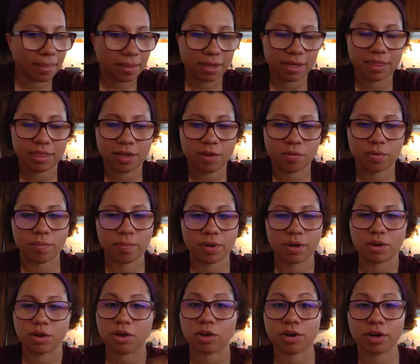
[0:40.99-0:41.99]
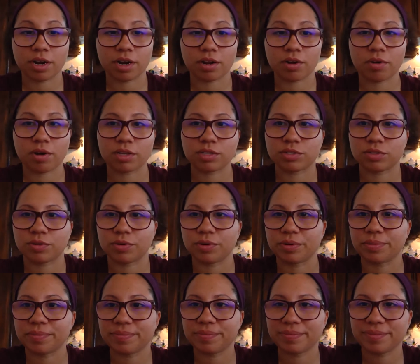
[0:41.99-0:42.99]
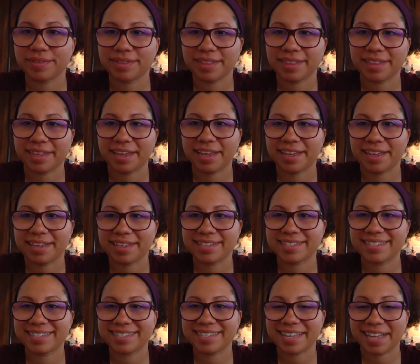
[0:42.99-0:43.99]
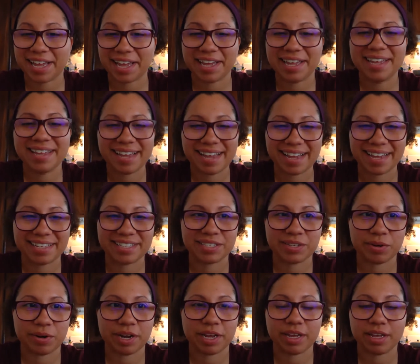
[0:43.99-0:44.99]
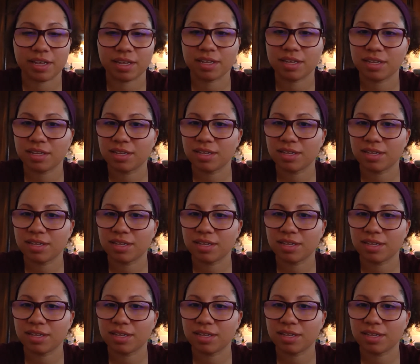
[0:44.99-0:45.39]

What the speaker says: I think when my daughter had crossed through. Thanks. Hi, Soraya.